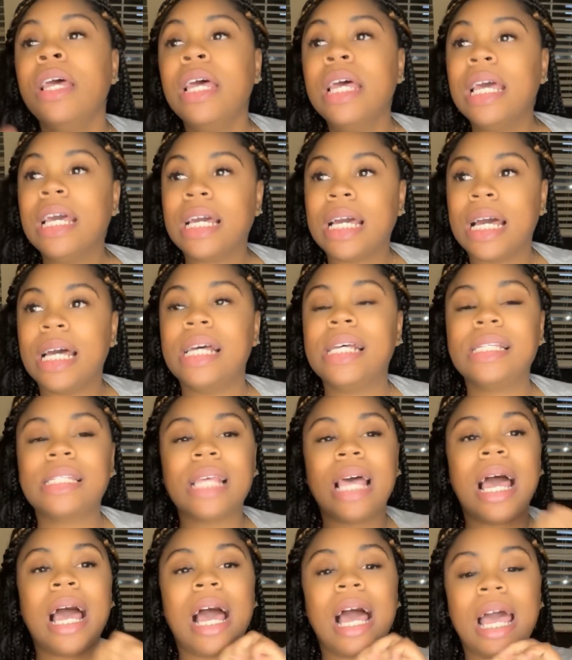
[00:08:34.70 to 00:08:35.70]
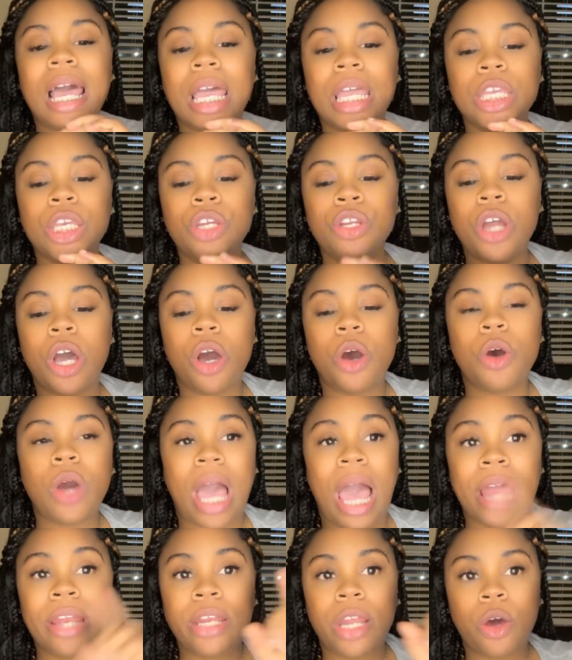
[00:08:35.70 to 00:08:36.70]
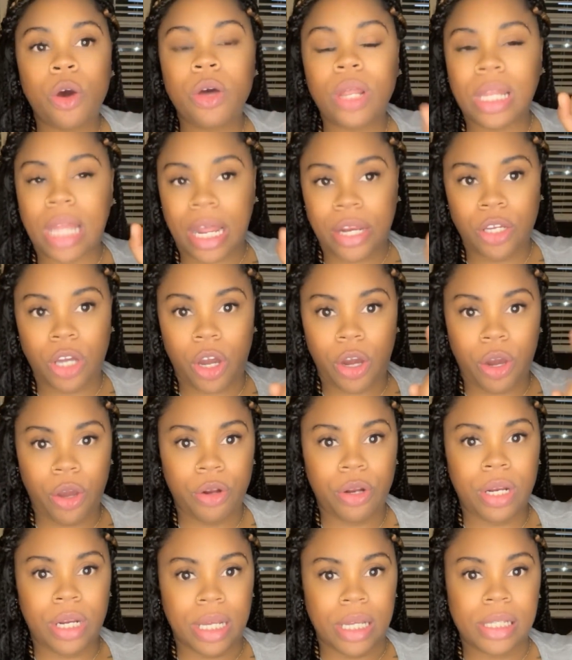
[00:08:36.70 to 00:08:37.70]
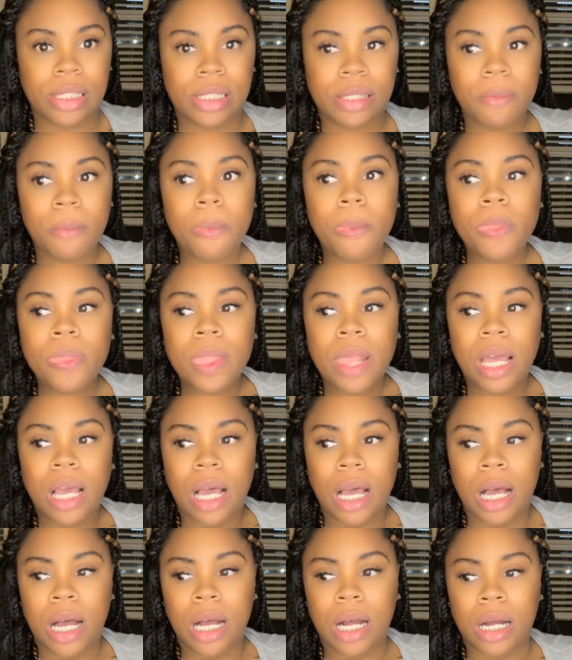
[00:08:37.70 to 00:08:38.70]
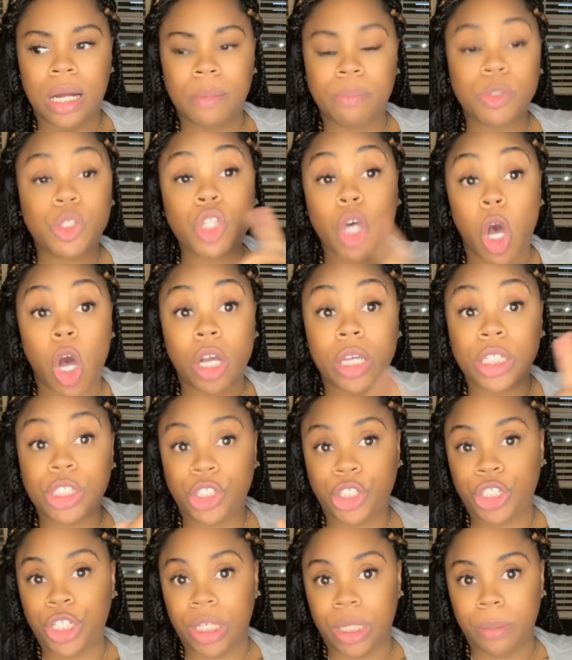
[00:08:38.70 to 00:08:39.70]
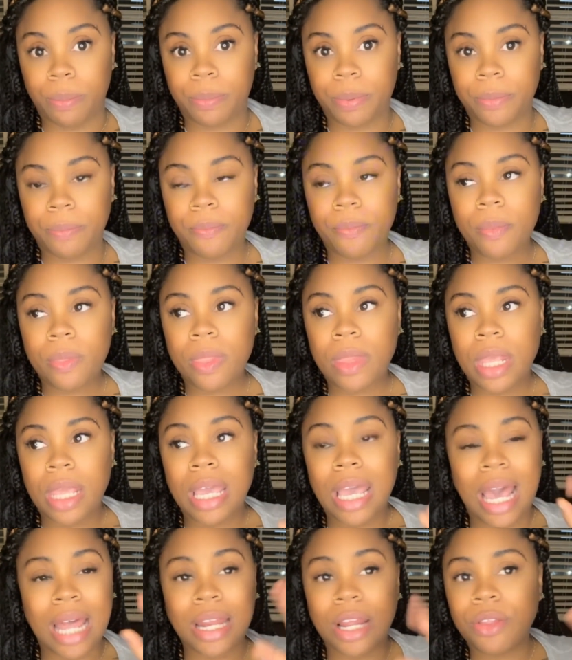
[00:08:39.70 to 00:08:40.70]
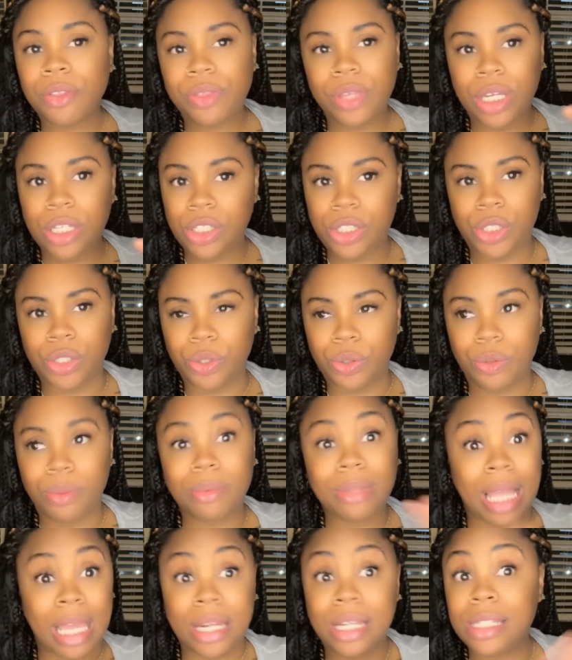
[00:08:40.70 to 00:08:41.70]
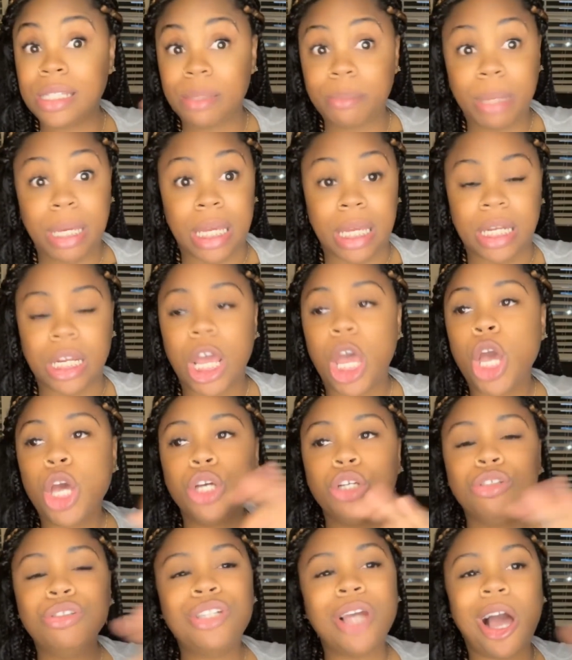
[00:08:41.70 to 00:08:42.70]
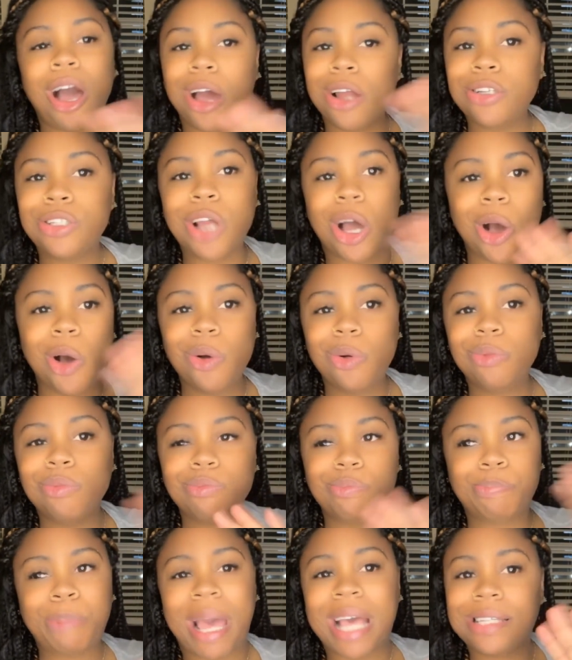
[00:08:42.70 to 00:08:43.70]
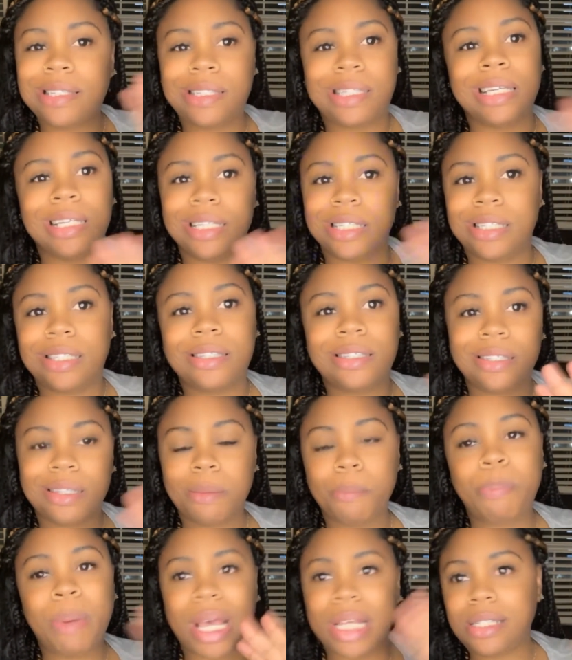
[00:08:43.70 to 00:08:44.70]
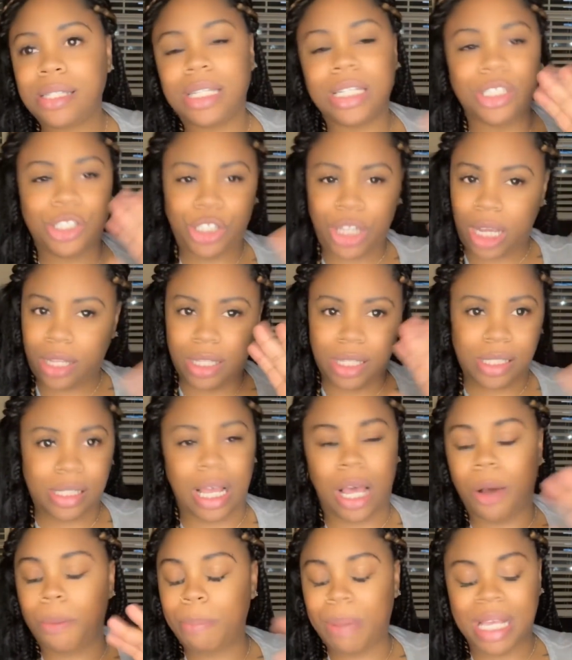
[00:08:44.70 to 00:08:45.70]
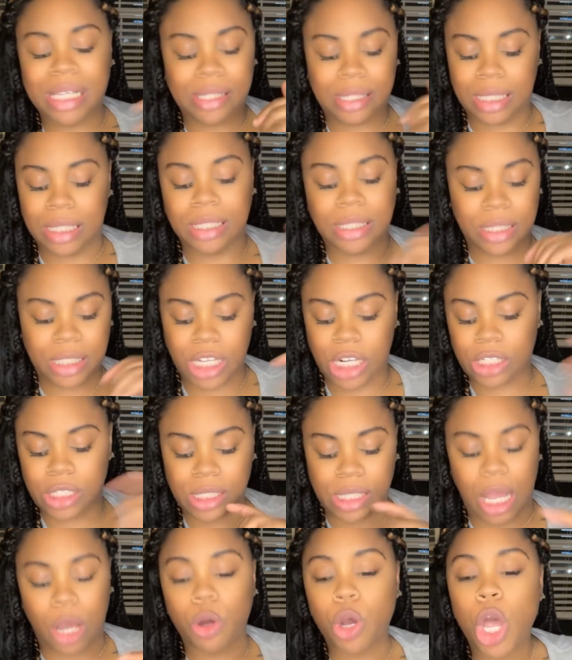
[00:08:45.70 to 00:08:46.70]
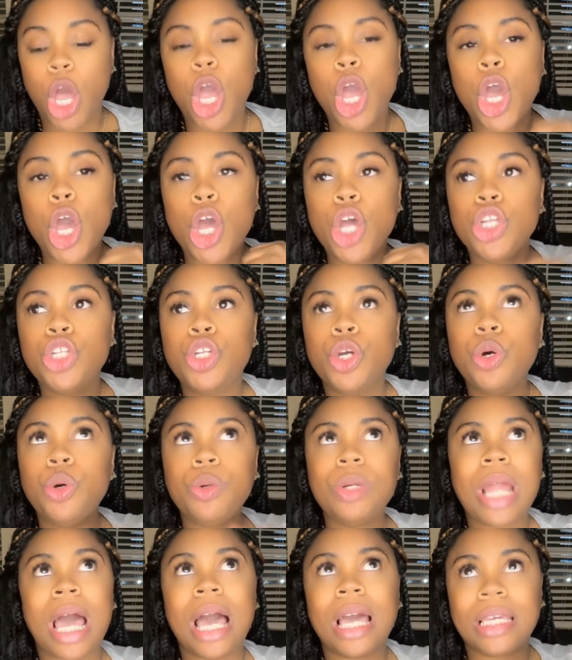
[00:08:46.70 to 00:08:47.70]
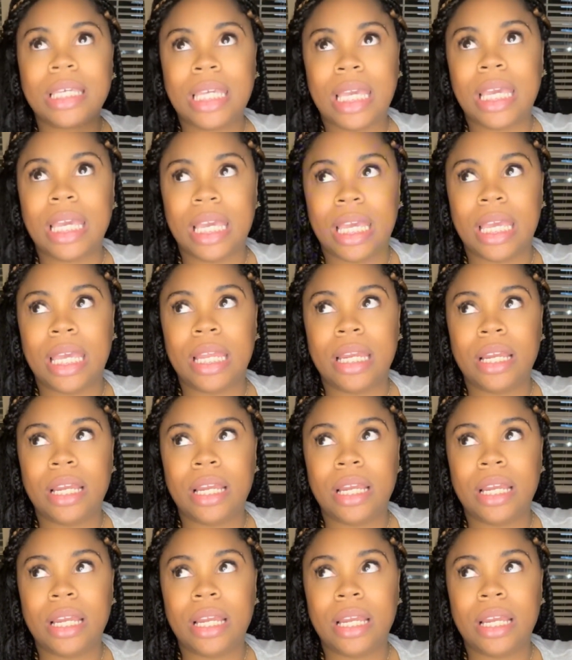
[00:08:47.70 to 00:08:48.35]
Because, I know a lot of y'all heard of this. Talk is cheap. Another thing too, ladies and men, y'all don't, besties, check this out. Besties, check this out. Do not get